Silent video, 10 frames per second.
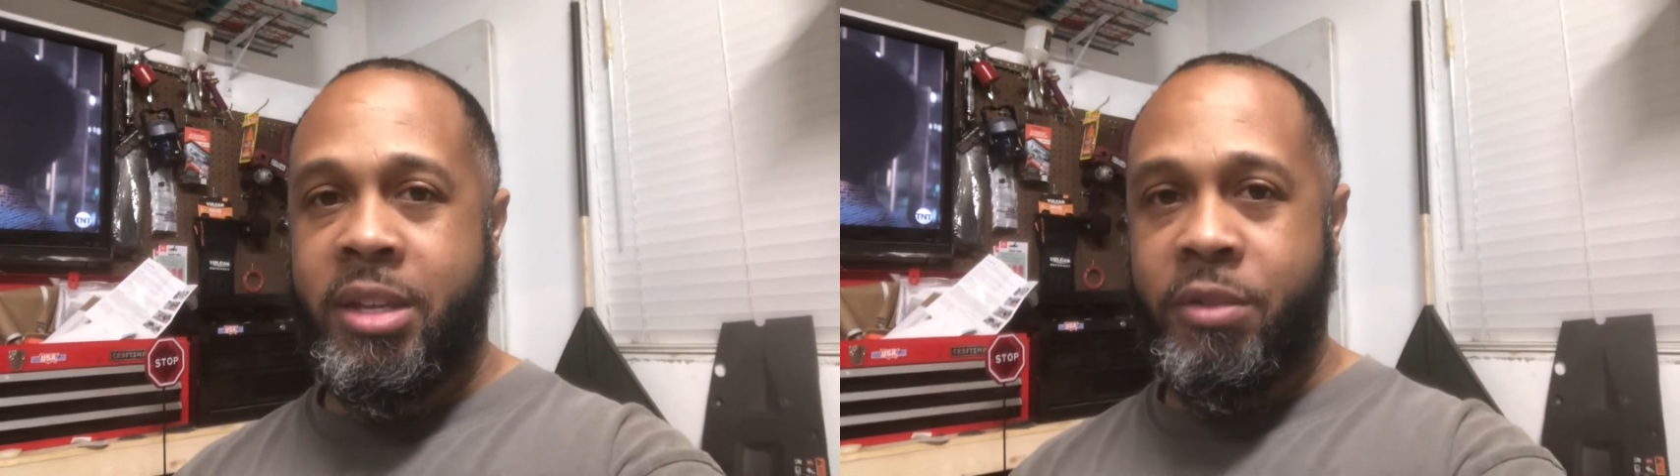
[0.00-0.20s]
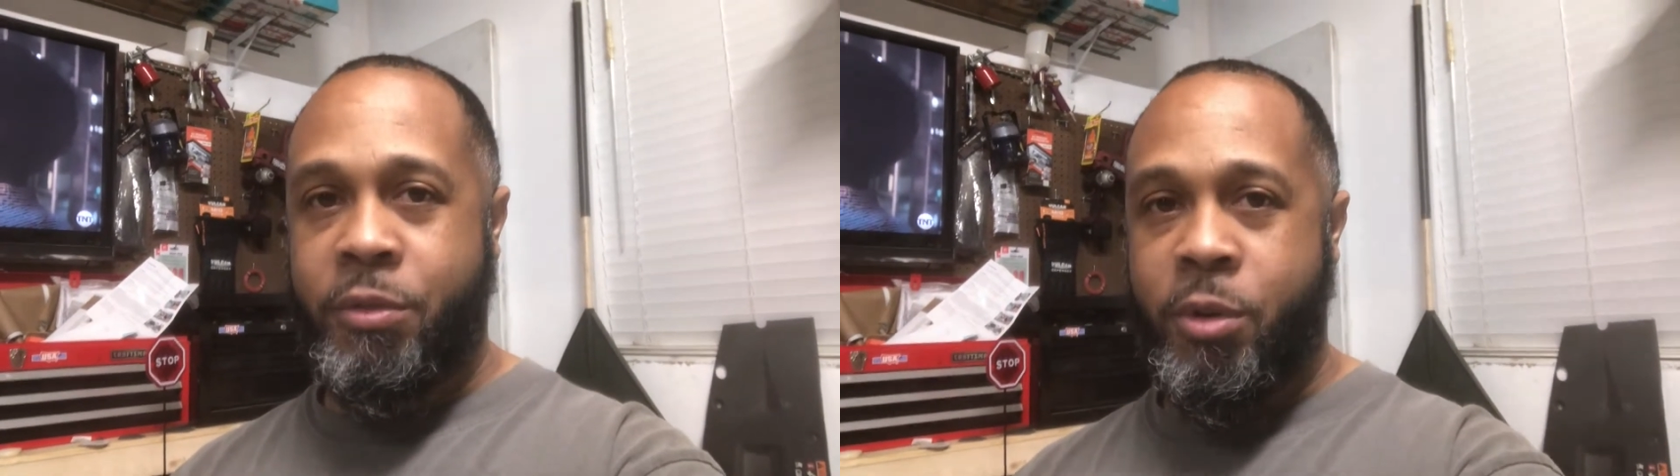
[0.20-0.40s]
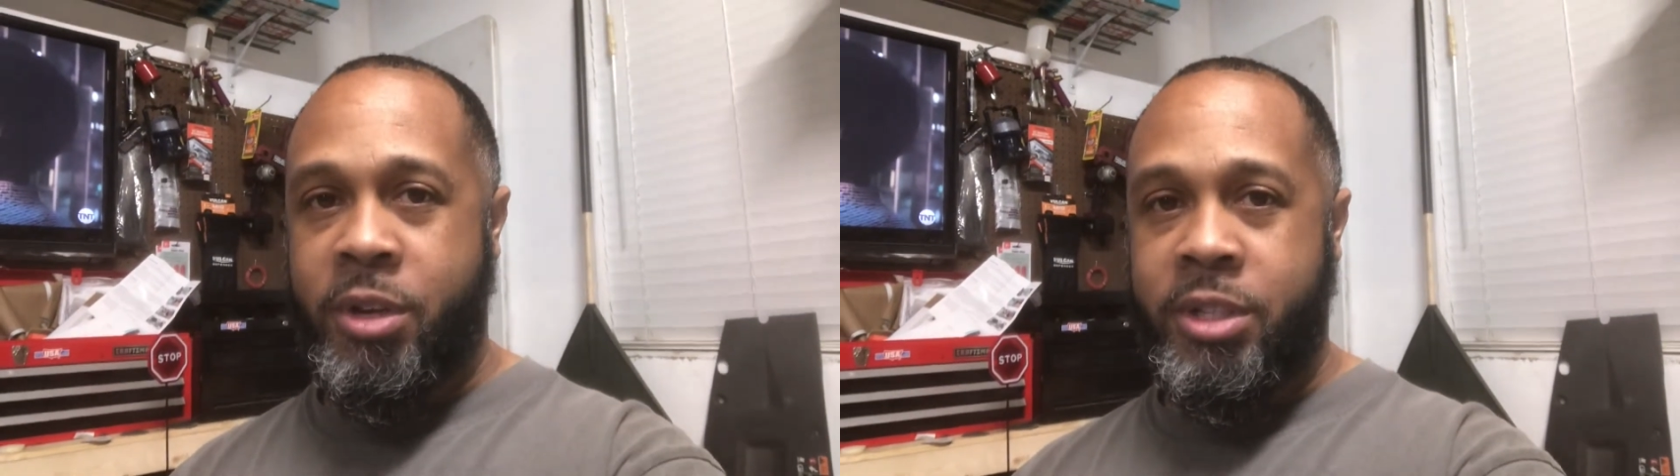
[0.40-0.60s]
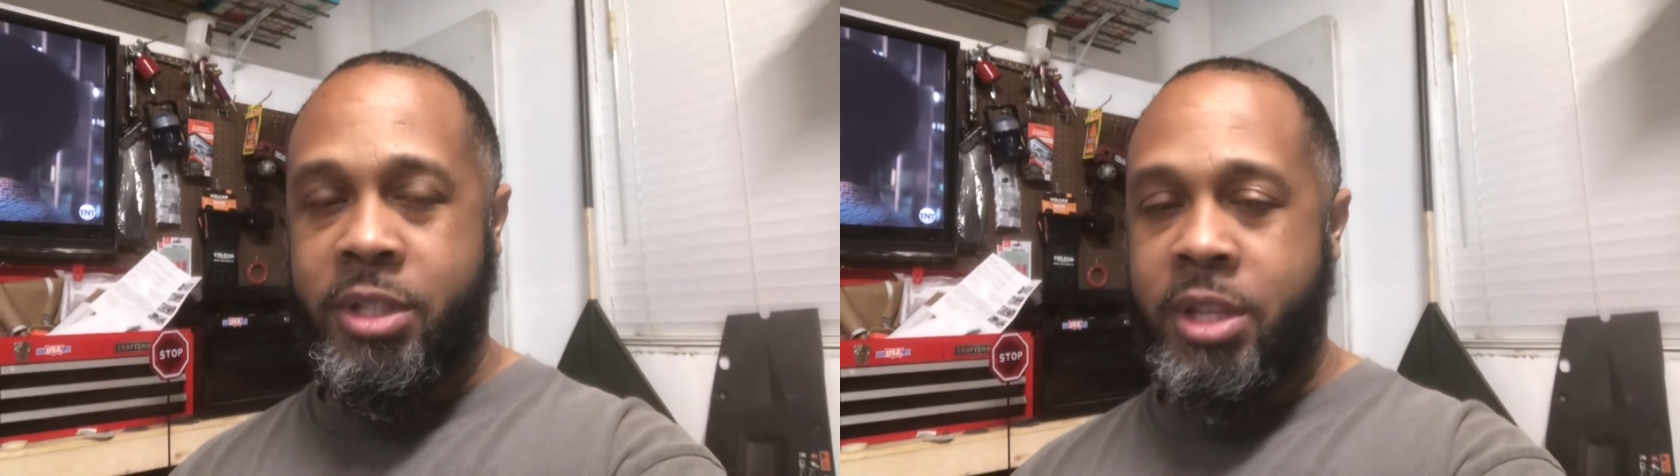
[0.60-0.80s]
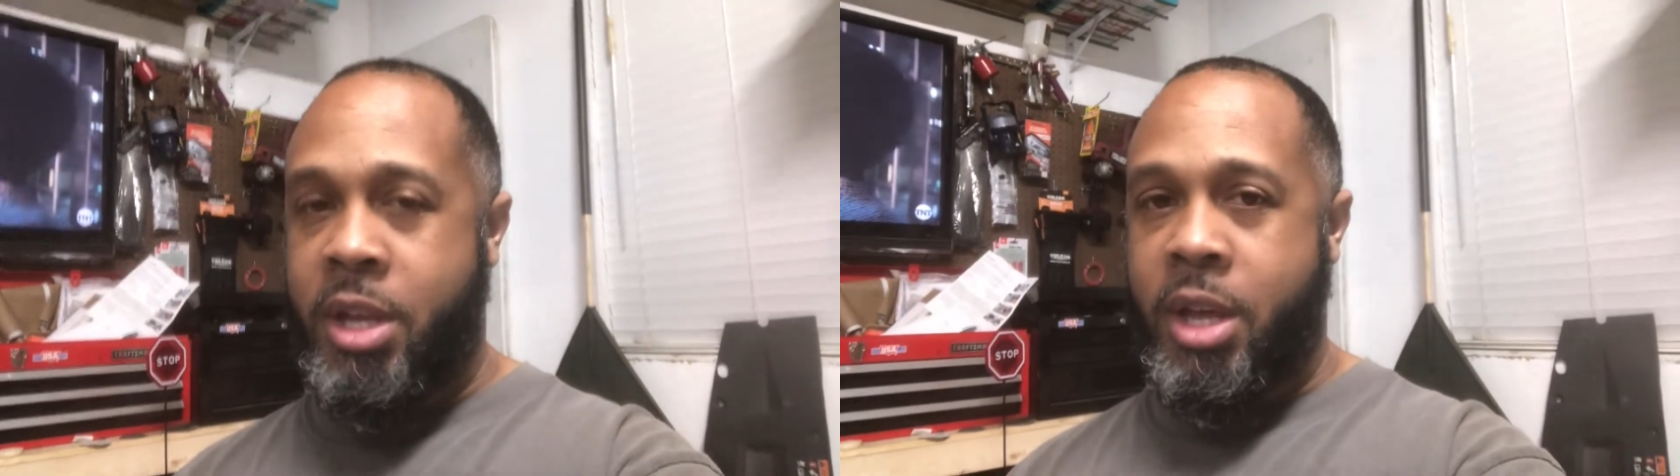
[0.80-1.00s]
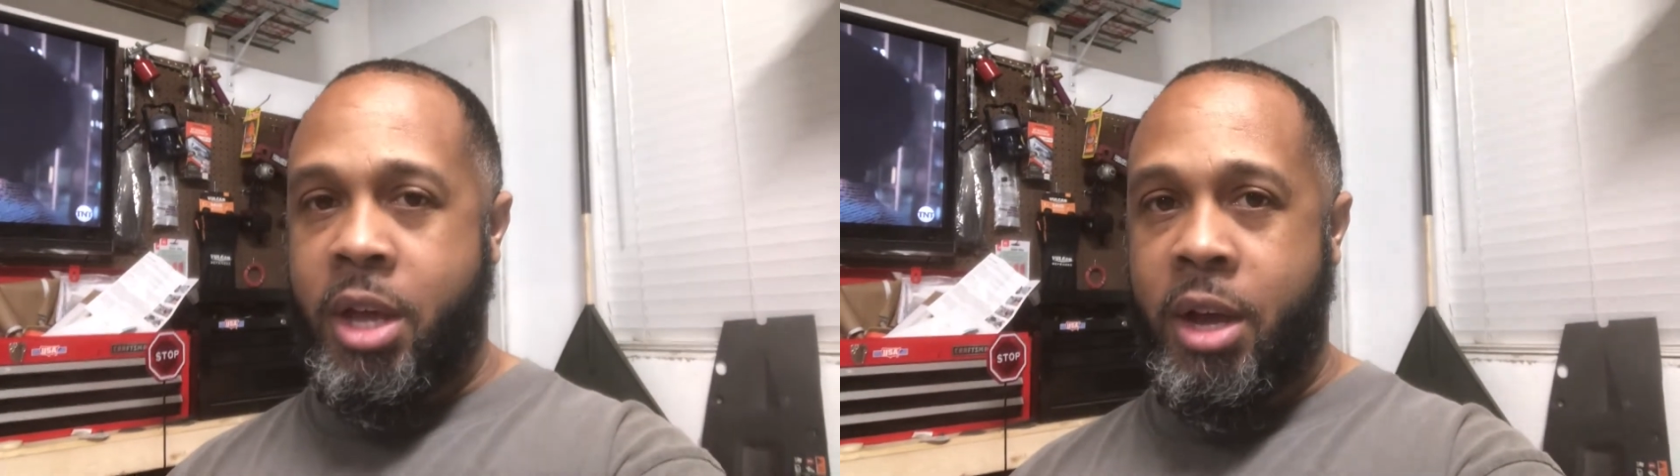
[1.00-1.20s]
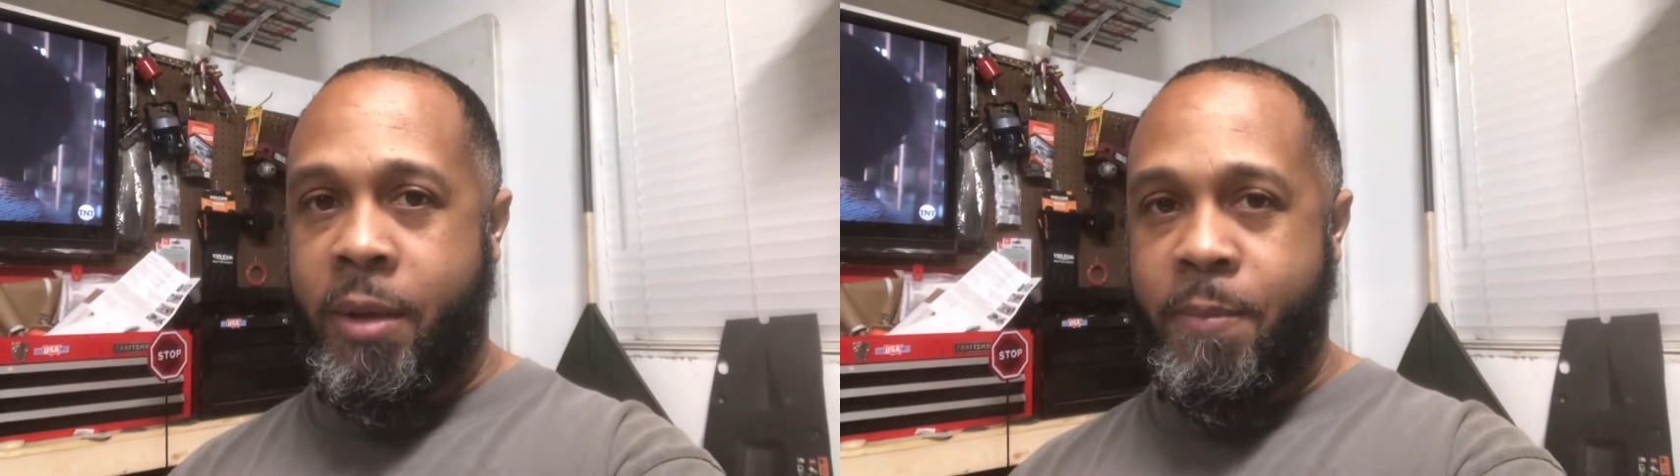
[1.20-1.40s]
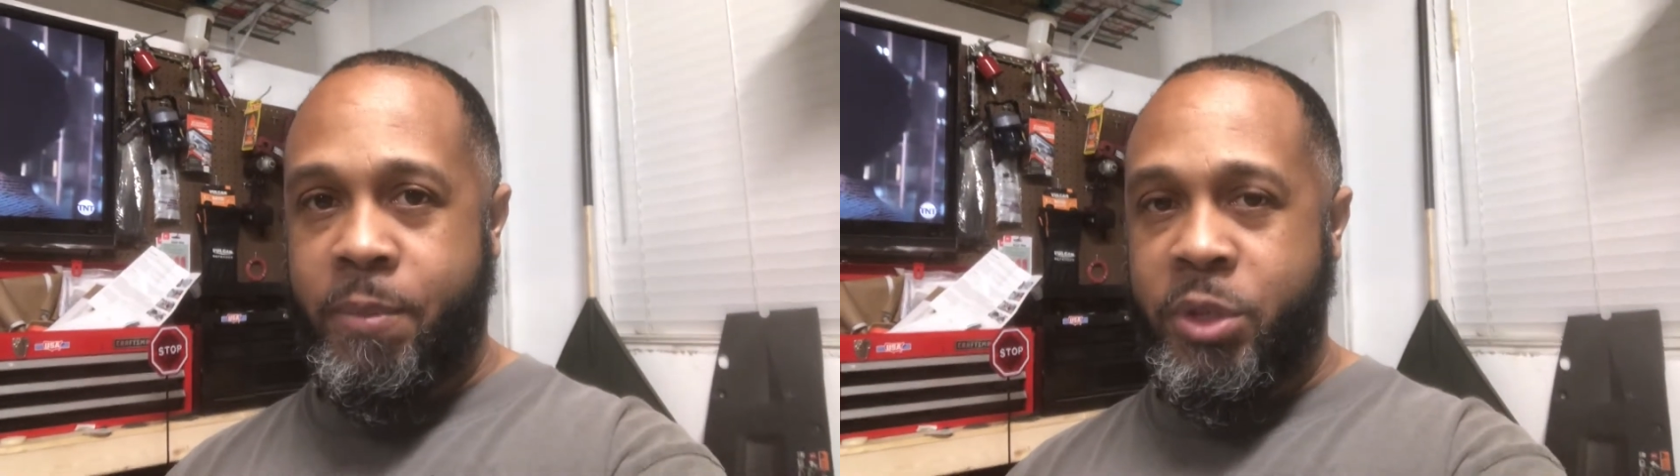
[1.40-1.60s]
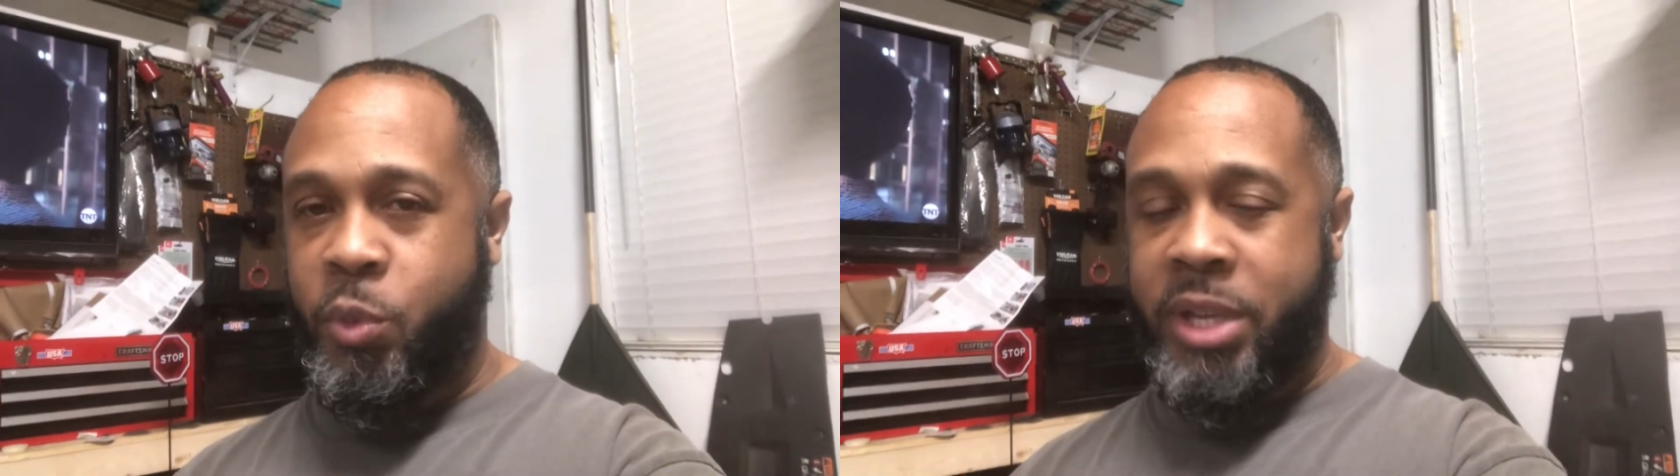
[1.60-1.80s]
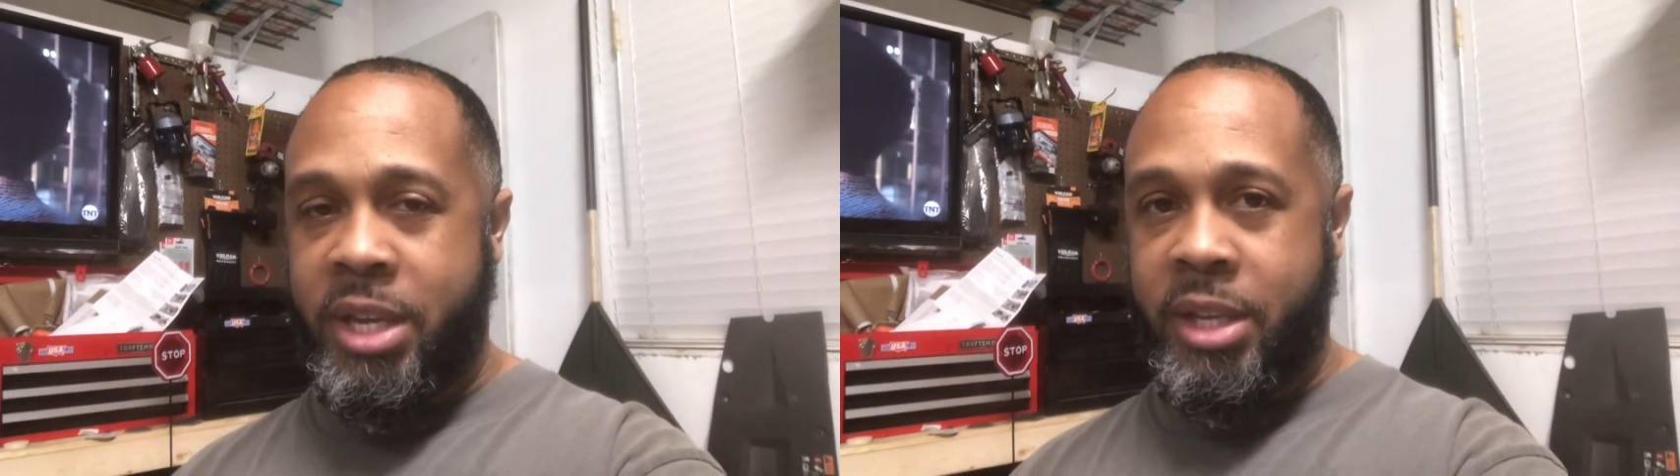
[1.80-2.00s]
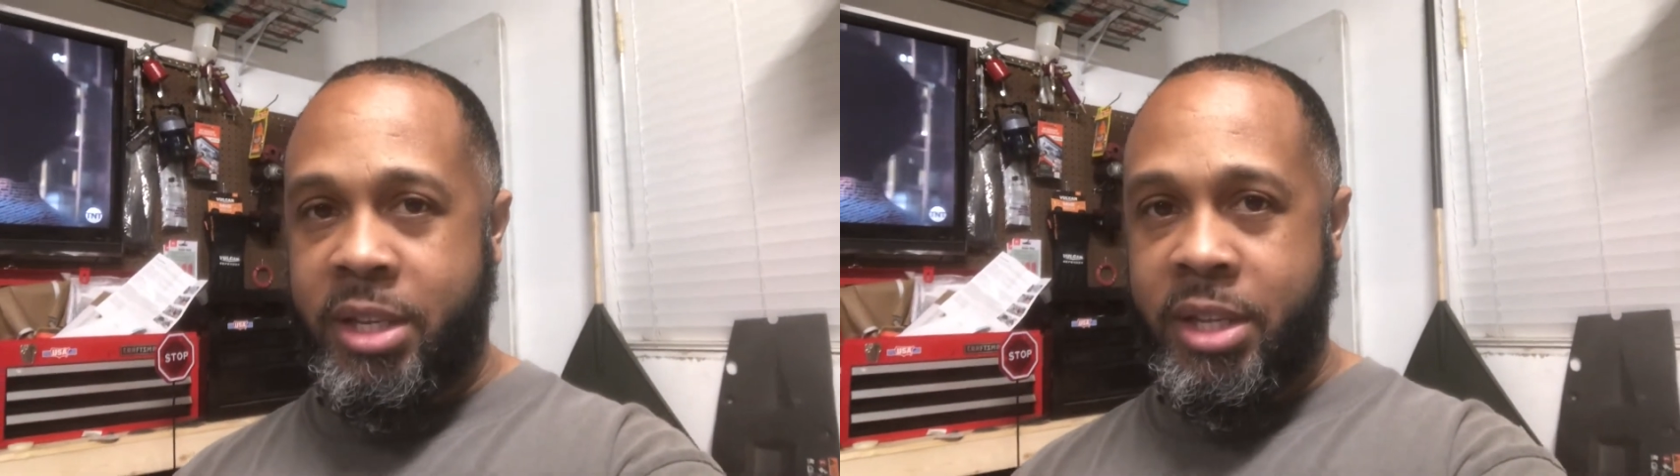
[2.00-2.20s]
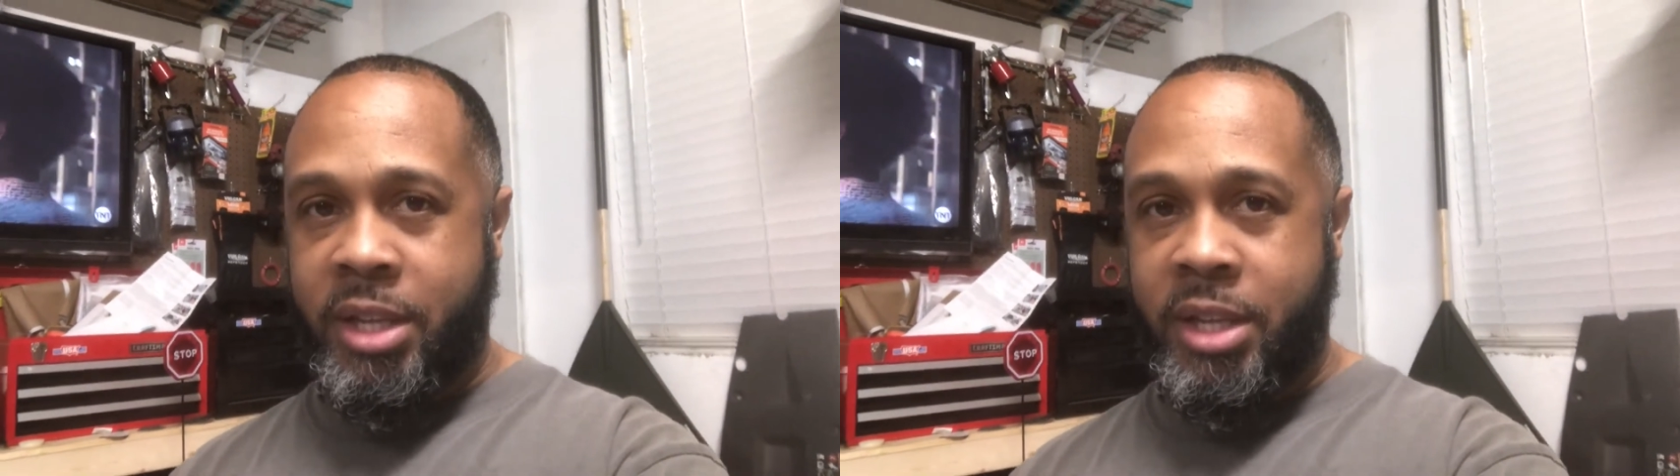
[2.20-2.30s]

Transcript: for us this weekend.